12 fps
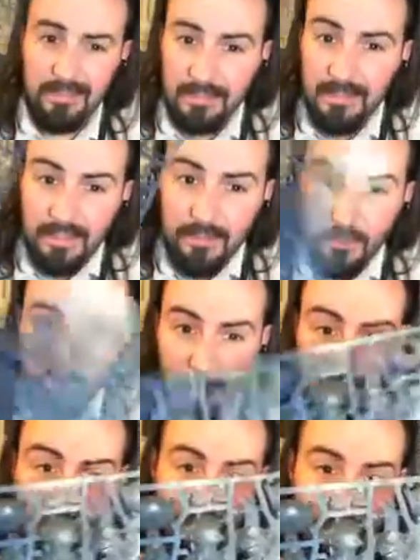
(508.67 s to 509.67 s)
he's your close
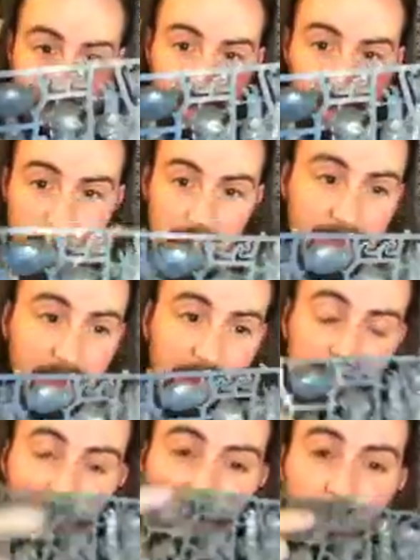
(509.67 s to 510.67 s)
combat guy. He's
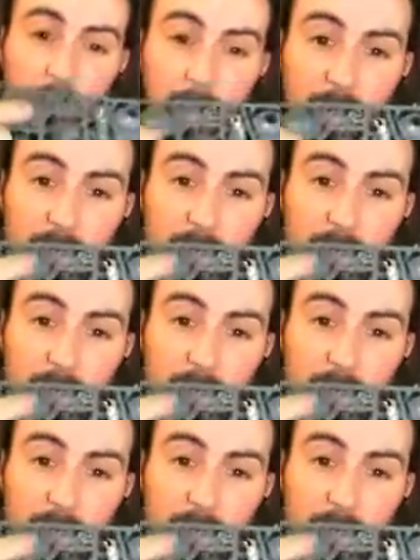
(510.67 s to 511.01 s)
got the better